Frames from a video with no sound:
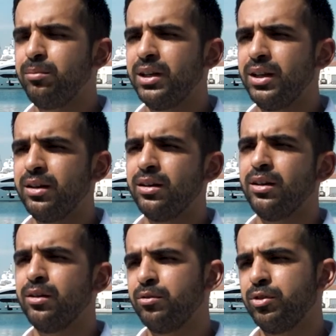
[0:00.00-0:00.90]
meaning
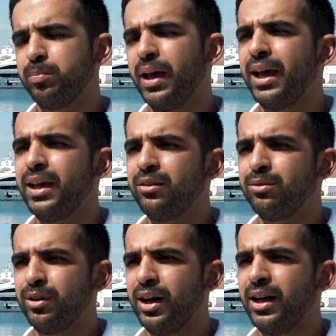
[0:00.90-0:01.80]
Spain,
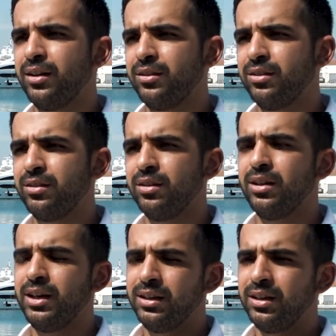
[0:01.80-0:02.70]
France,
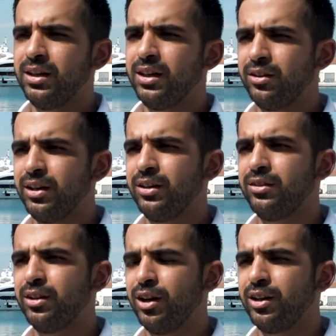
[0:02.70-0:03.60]
Italy,
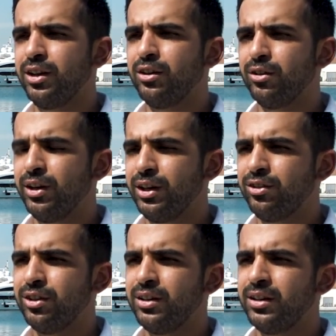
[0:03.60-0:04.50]
Greece, Turkey,
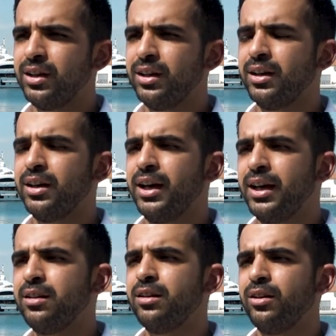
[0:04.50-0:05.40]
Croatia,
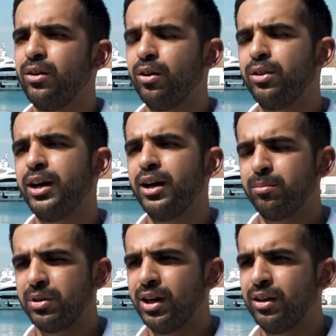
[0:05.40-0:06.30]
and all the
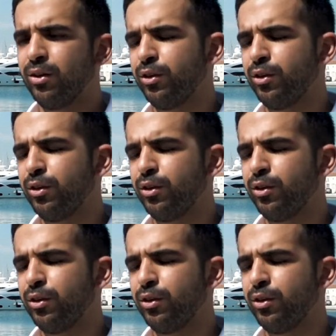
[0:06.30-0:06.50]
Arab all